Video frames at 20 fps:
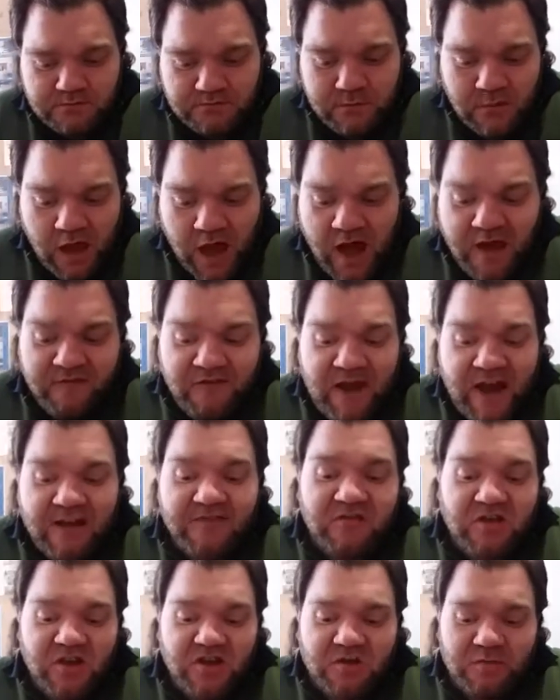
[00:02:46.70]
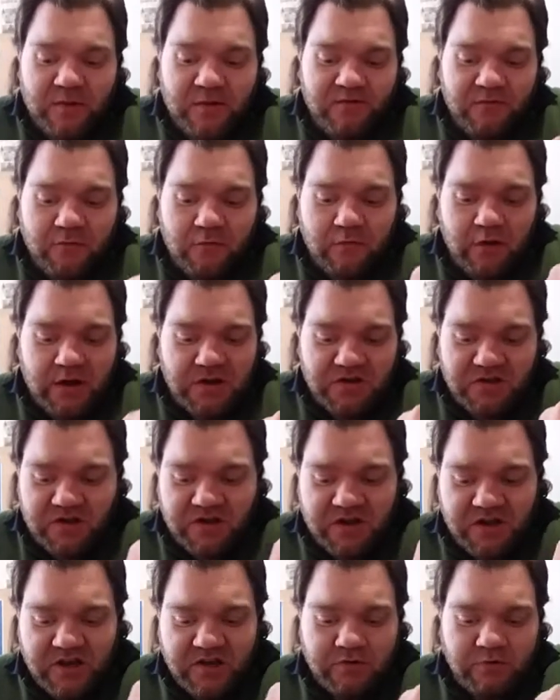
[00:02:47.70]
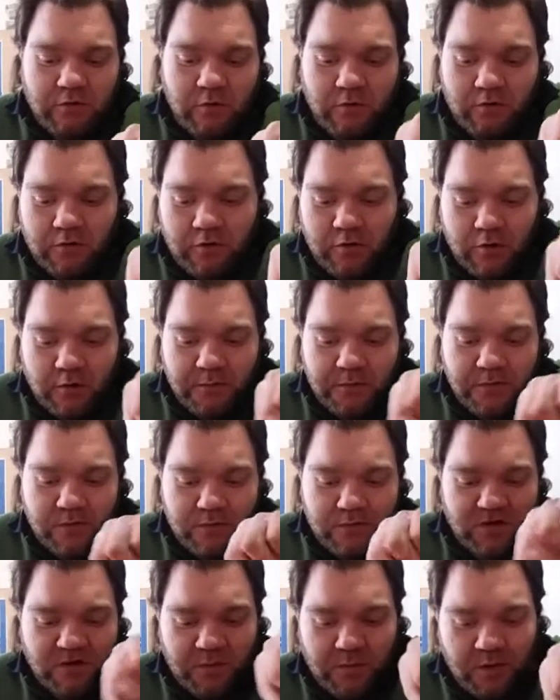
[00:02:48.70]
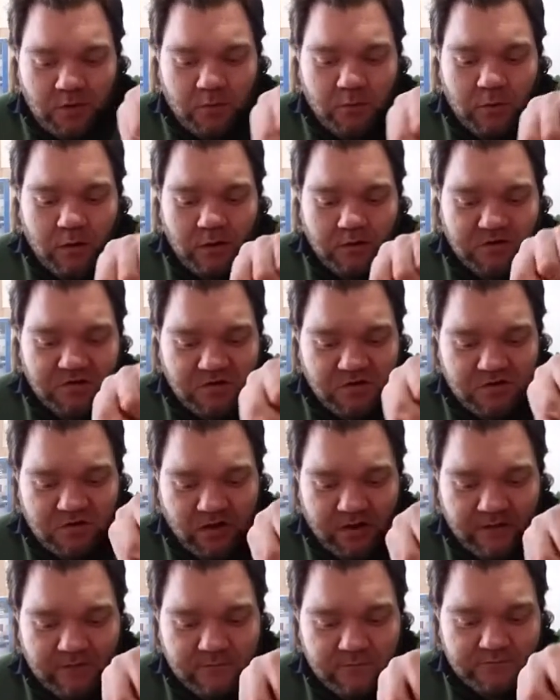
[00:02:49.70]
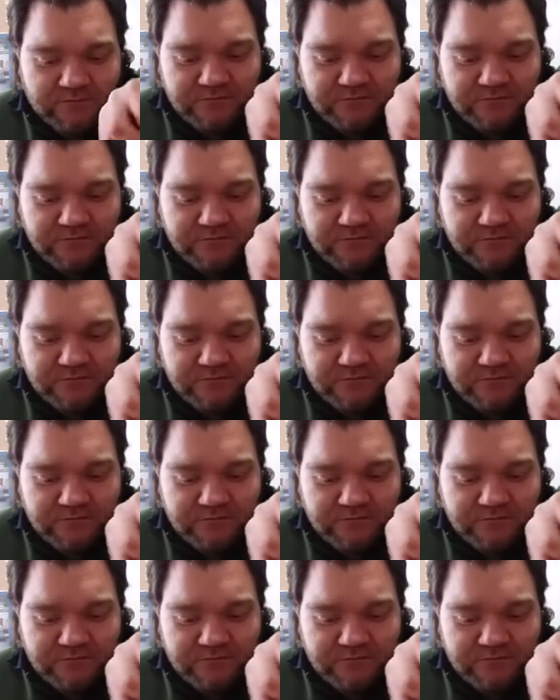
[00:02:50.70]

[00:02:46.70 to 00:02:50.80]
I've had these before as a kid growing up, and it's been a while since I.